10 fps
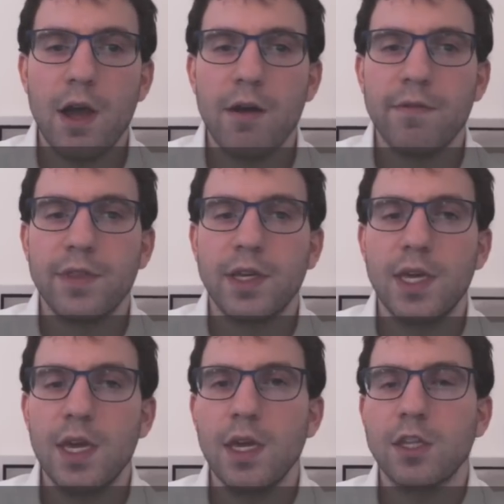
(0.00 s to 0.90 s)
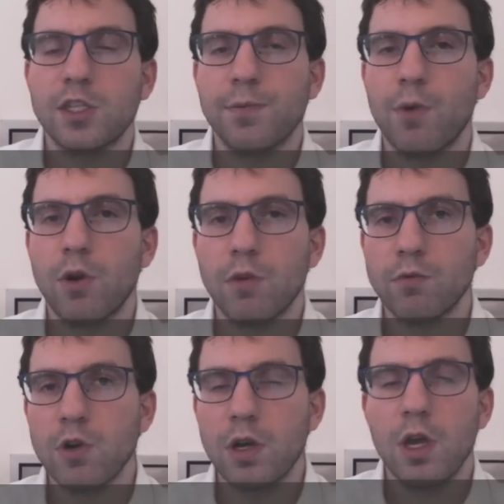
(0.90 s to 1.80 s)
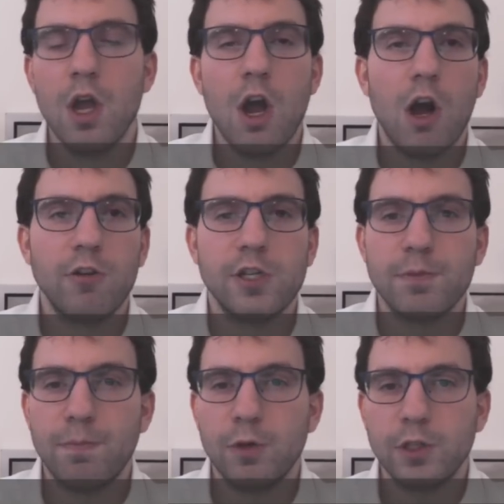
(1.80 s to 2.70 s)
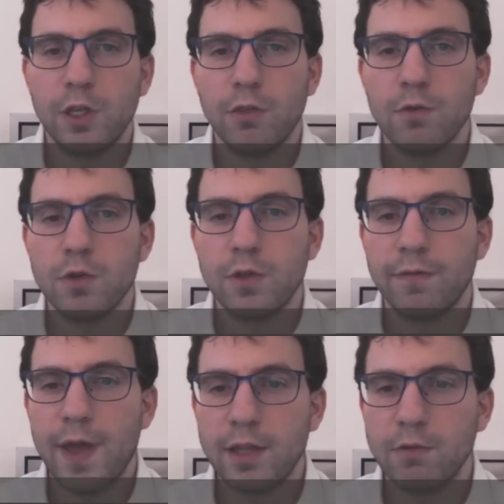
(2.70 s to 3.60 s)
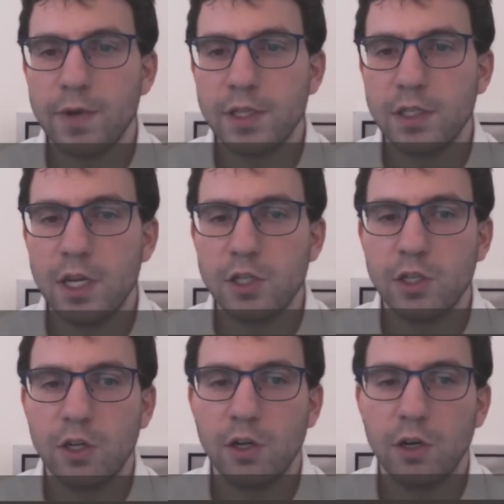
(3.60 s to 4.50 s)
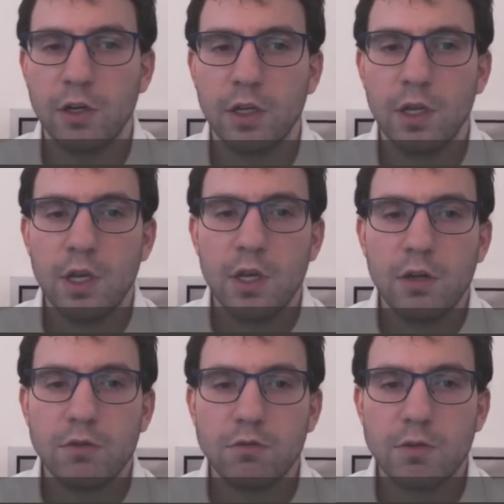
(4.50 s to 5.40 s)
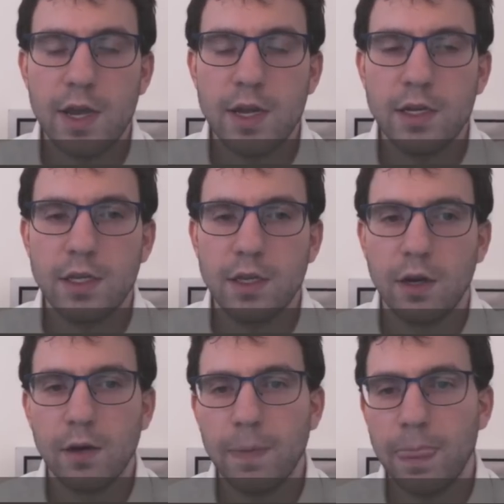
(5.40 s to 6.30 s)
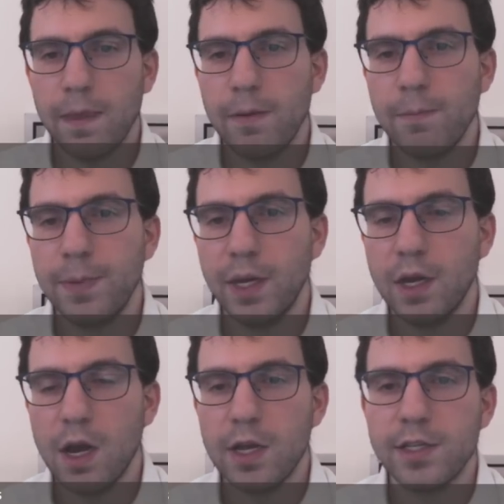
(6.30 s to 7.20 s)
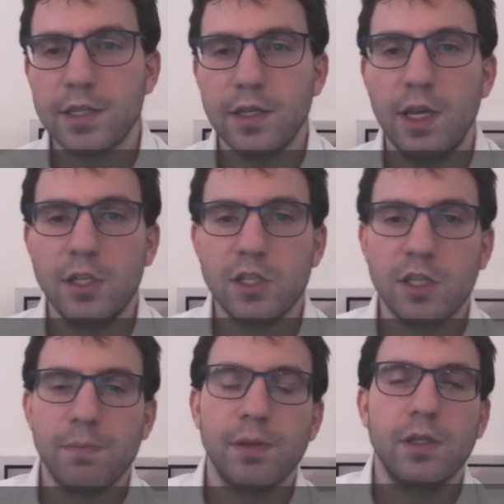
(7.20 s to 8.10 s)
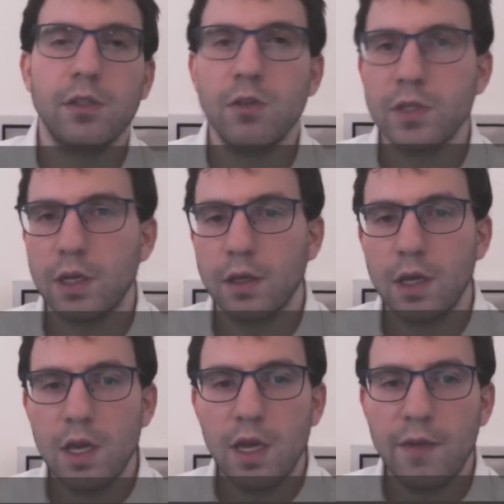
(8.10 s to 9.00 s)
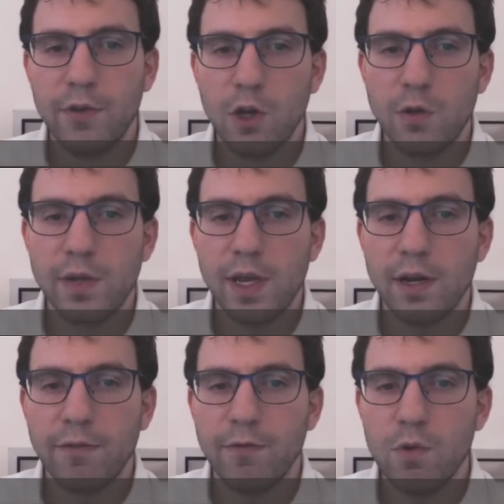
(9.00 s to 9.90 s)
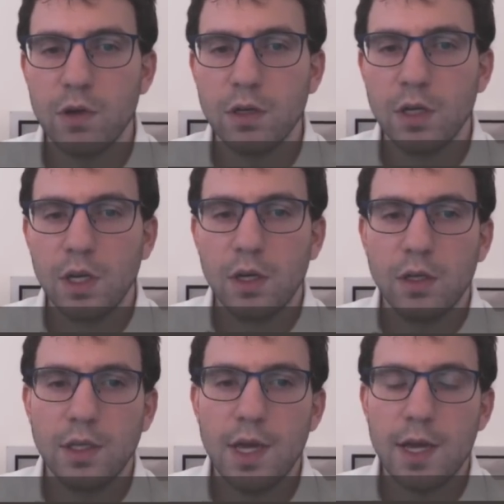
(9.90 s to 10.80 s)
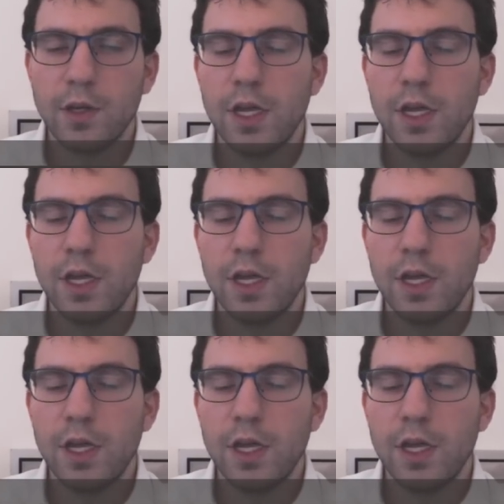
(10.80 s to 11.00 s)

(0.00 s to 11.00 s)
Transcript: of the king and the support of the rook, are just pushing through. So in fact, the resignation occurred right here, because it's just completely losing. If you go knight f four, yeah, you're